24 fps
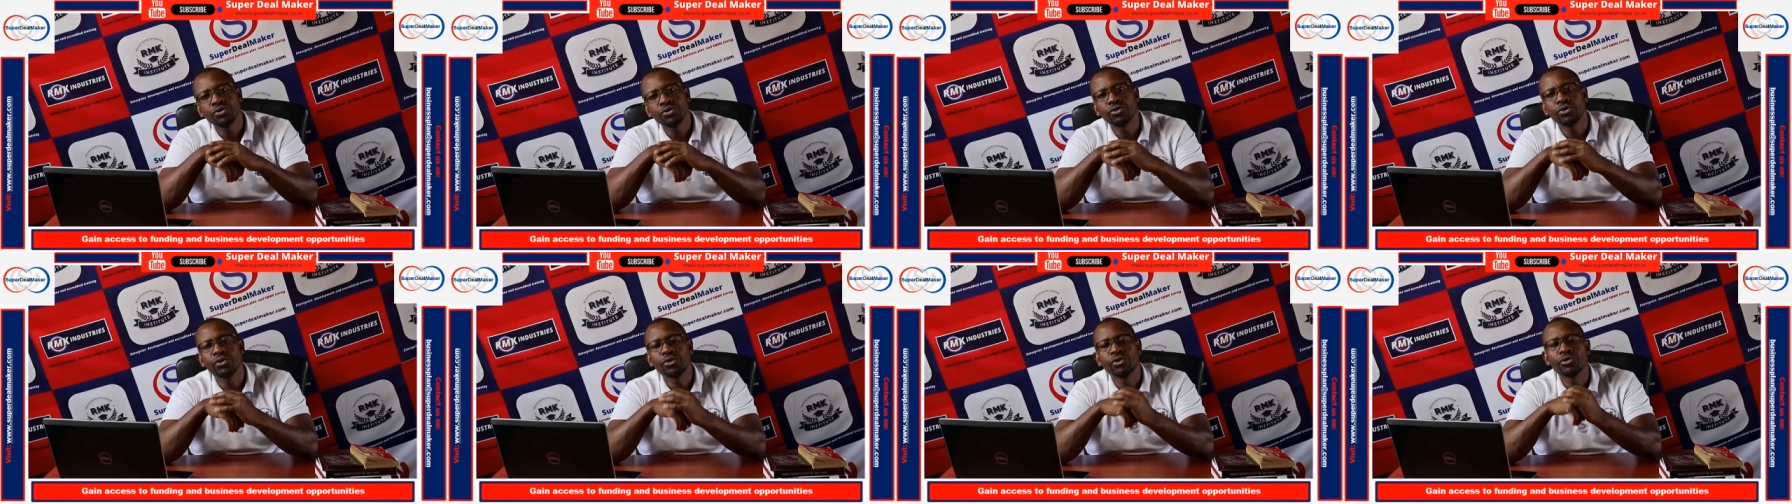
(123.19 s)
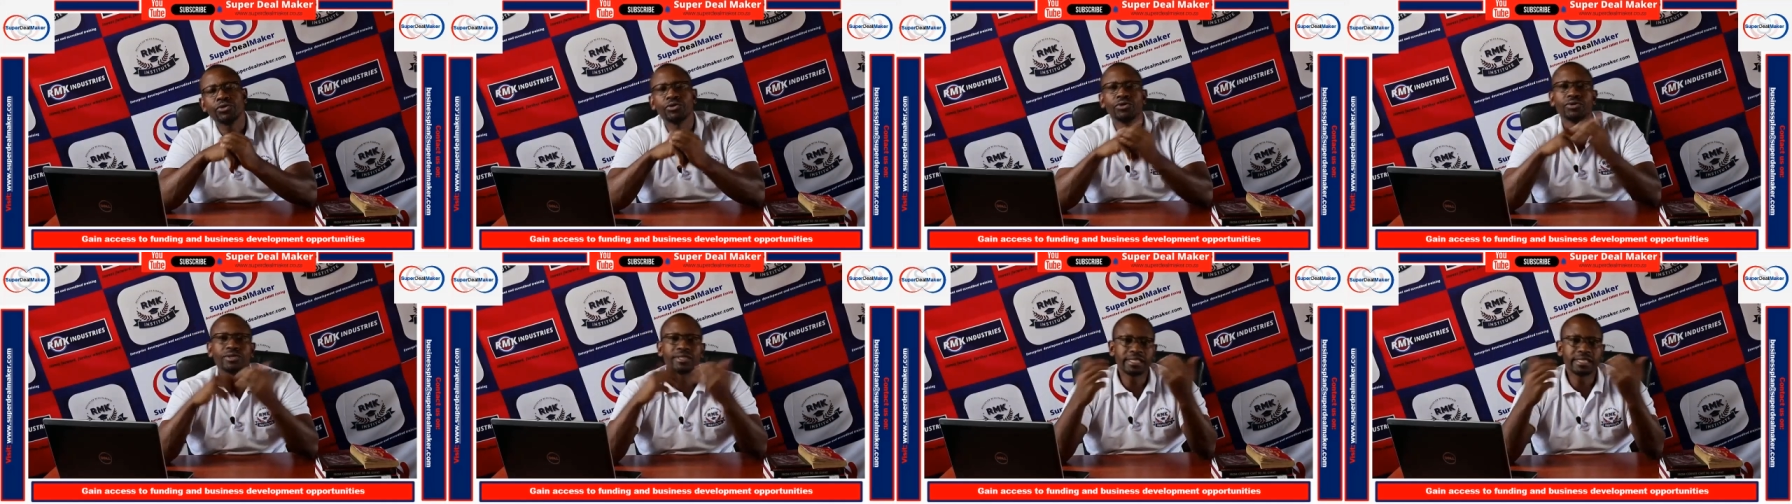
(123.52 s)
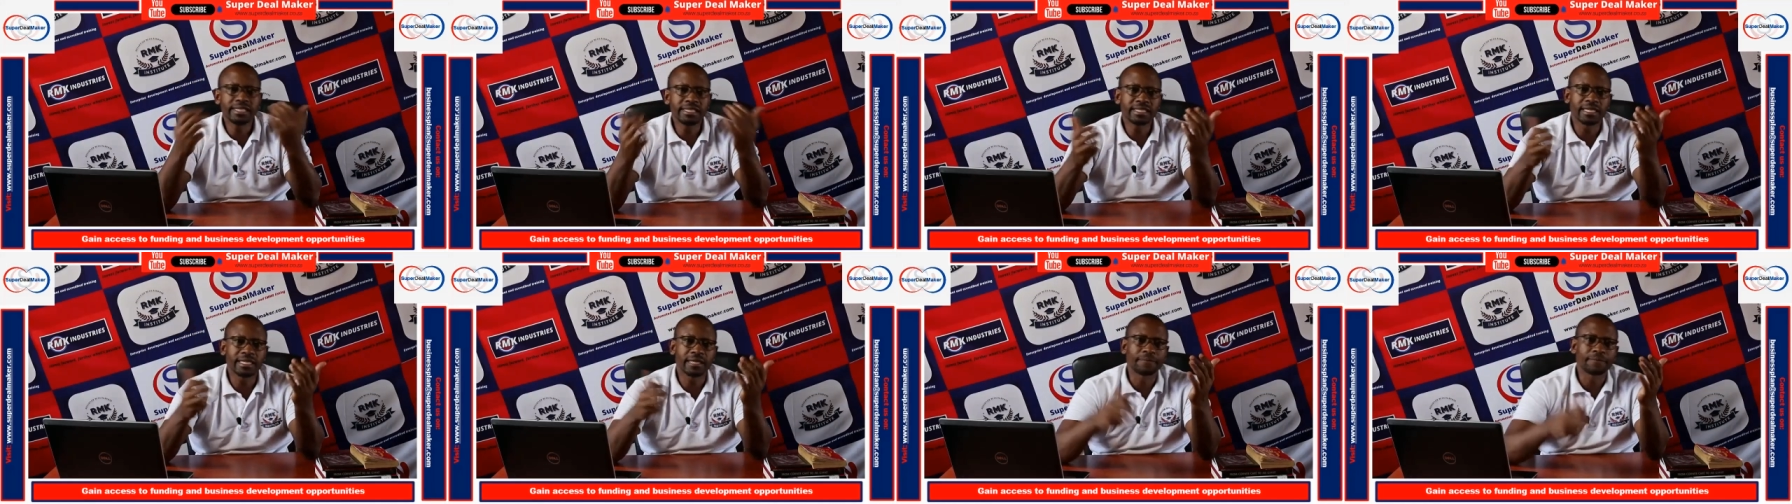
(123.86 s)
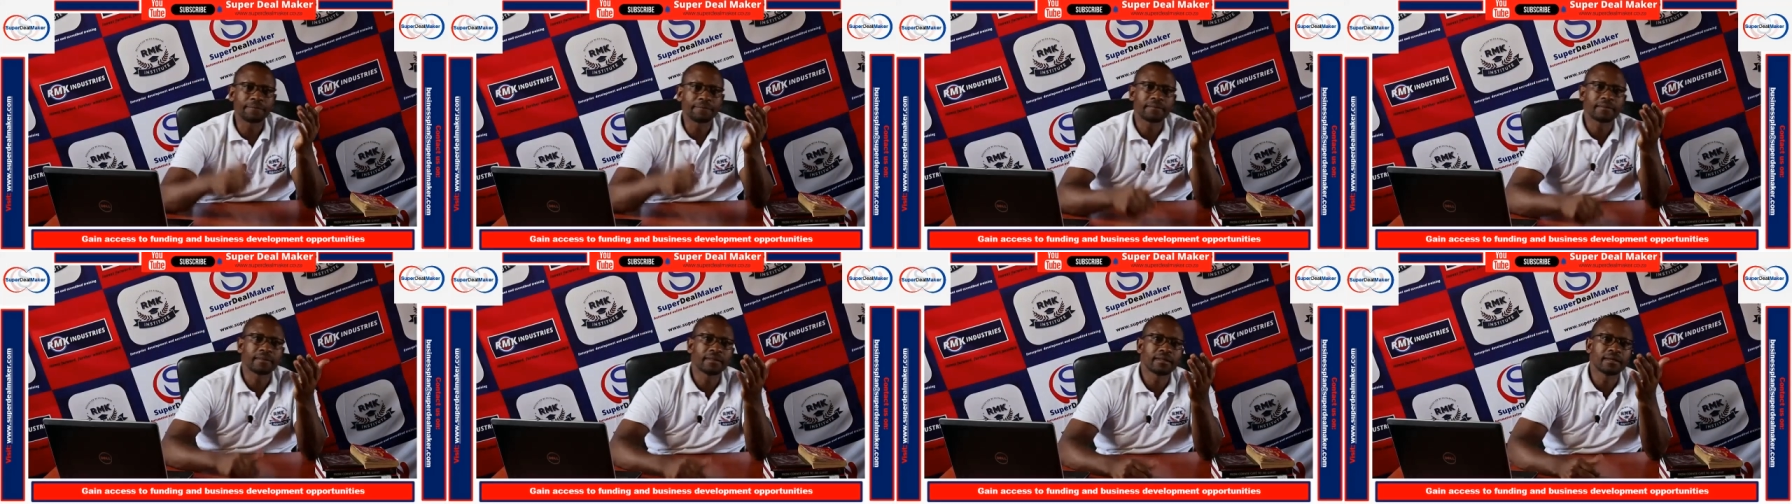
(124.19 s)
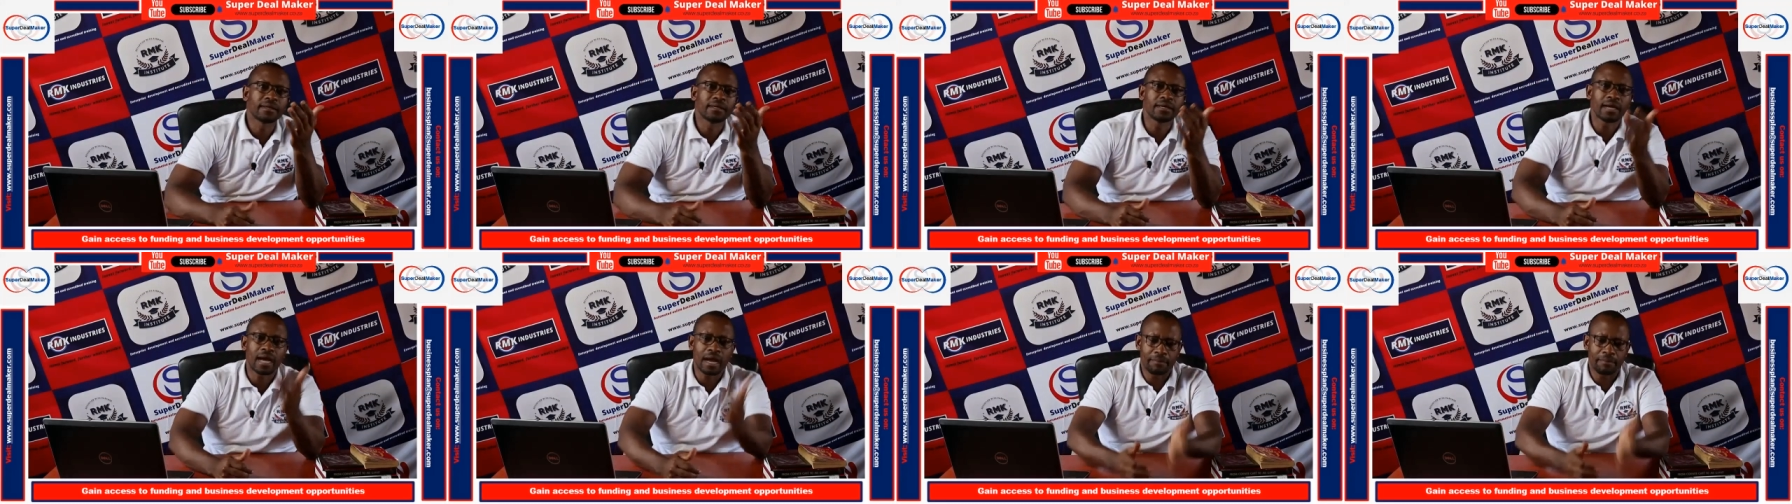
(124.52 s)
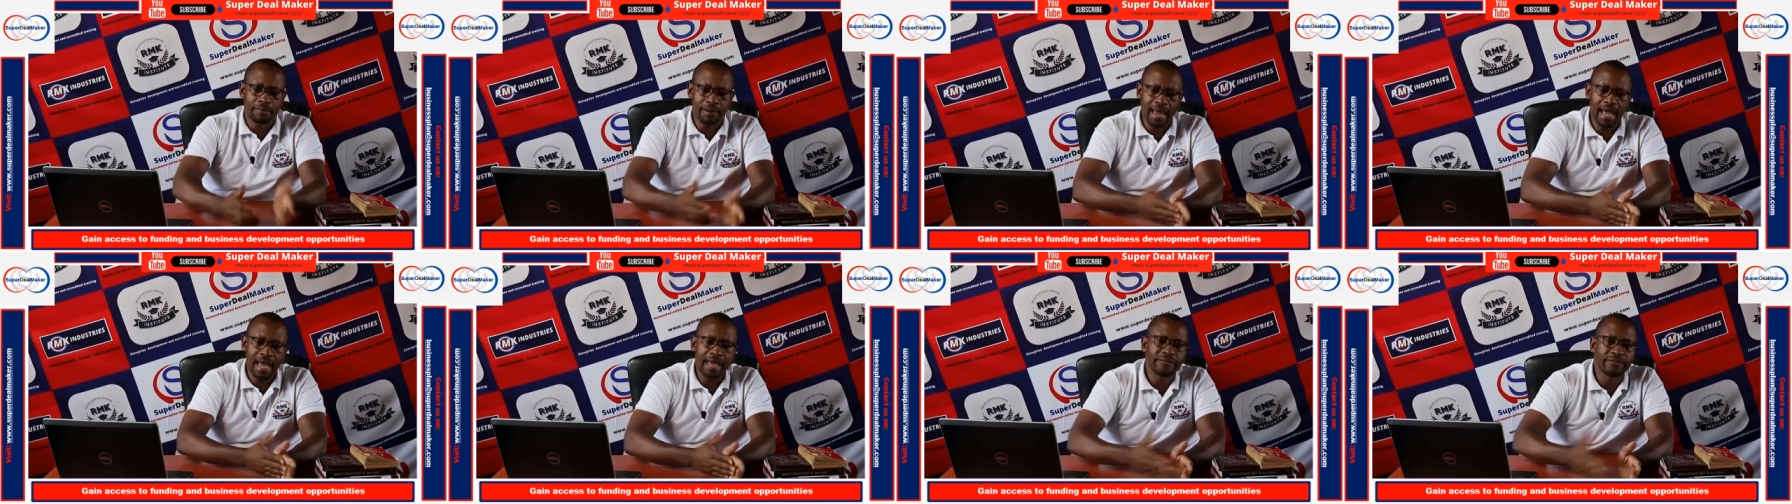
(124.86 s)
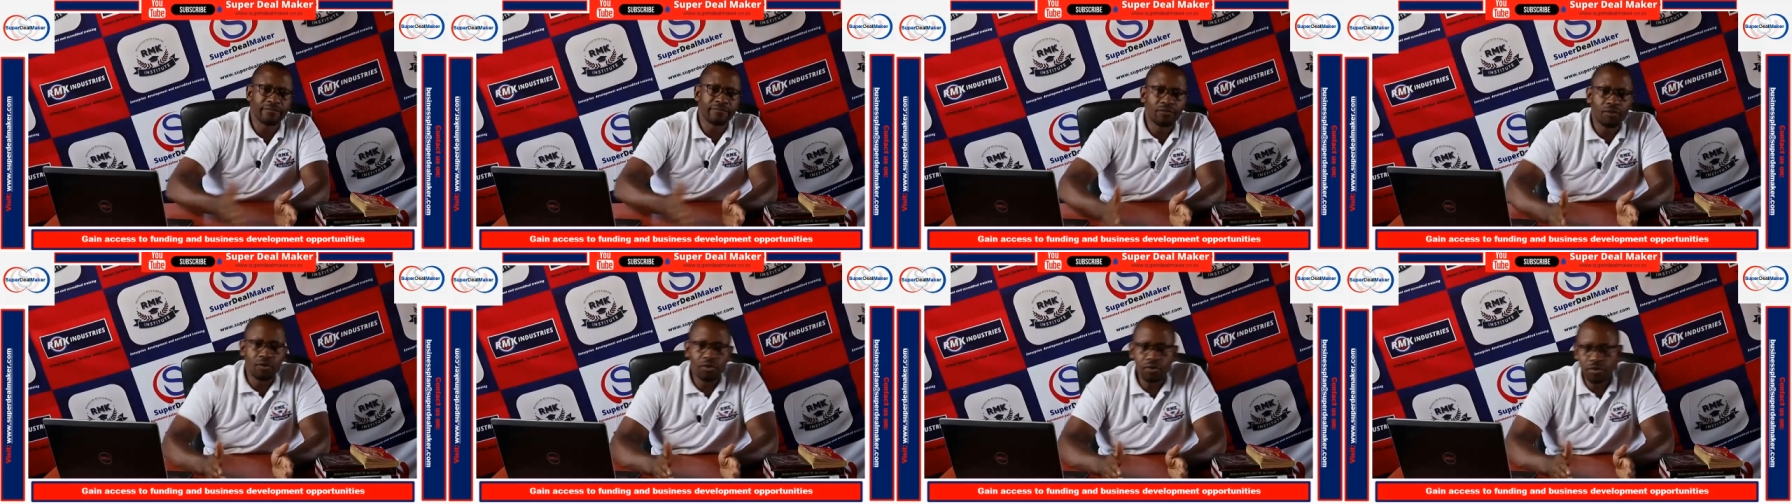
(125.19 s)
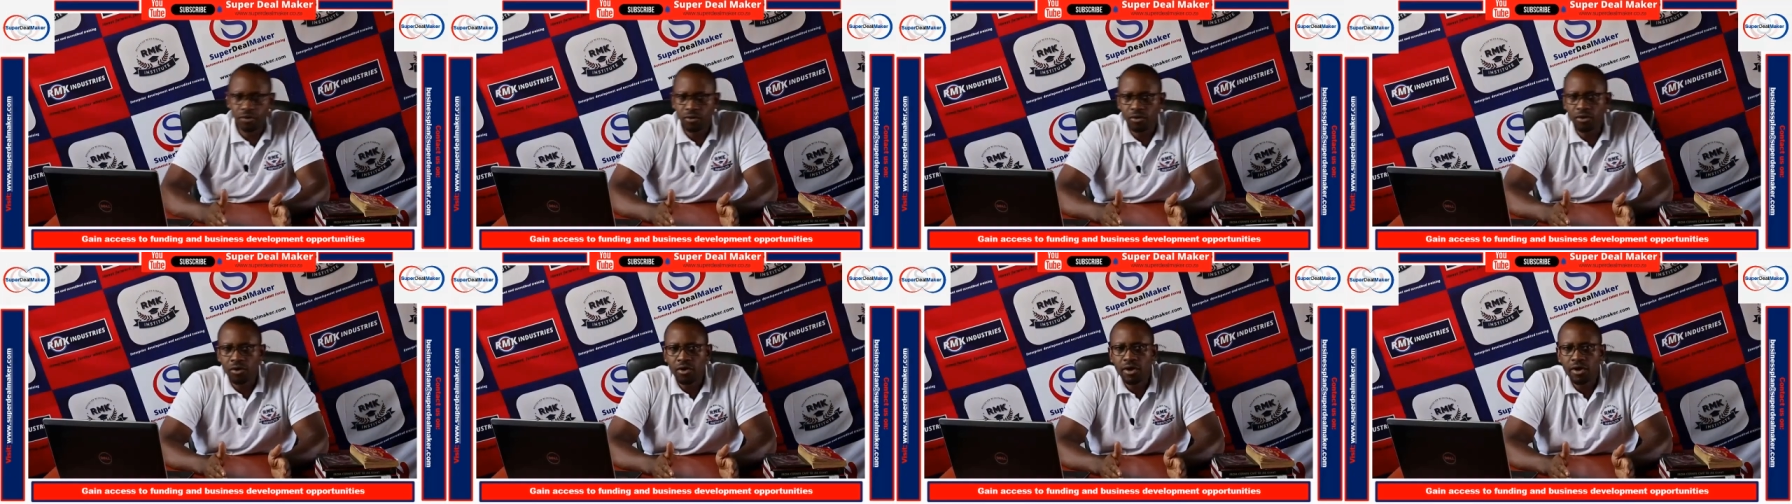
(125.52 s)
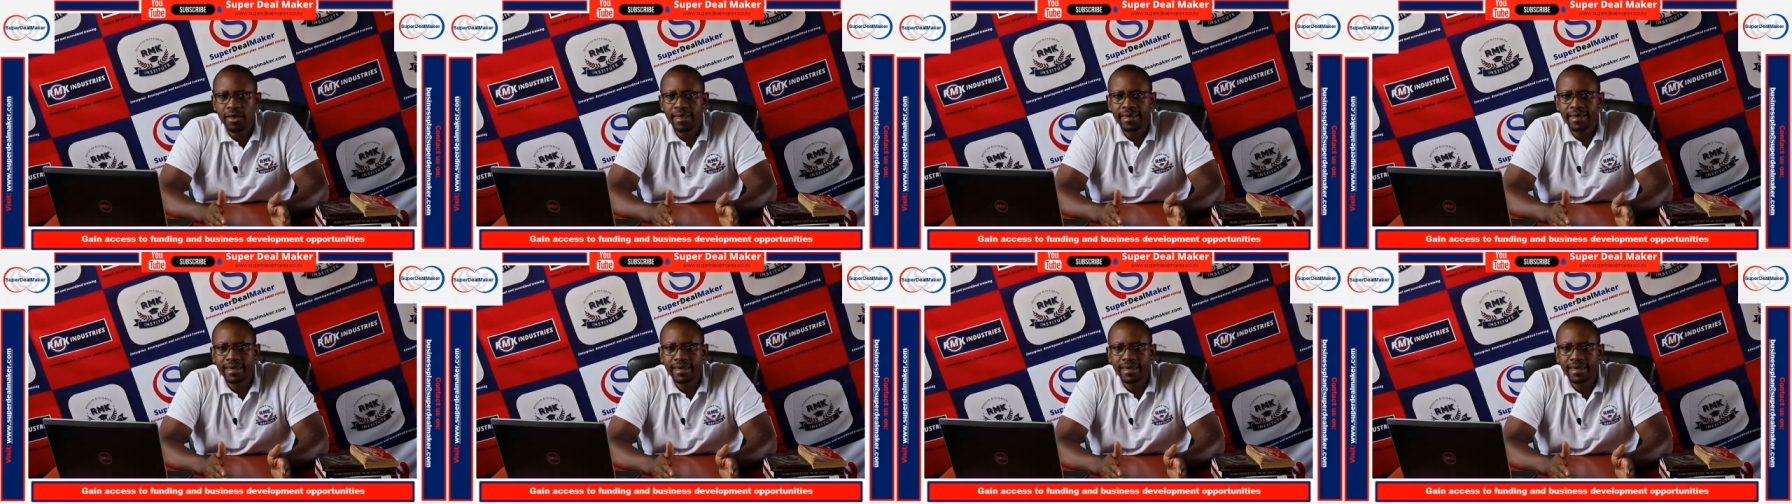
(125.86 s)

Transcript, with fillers: your, your SETA. Apply for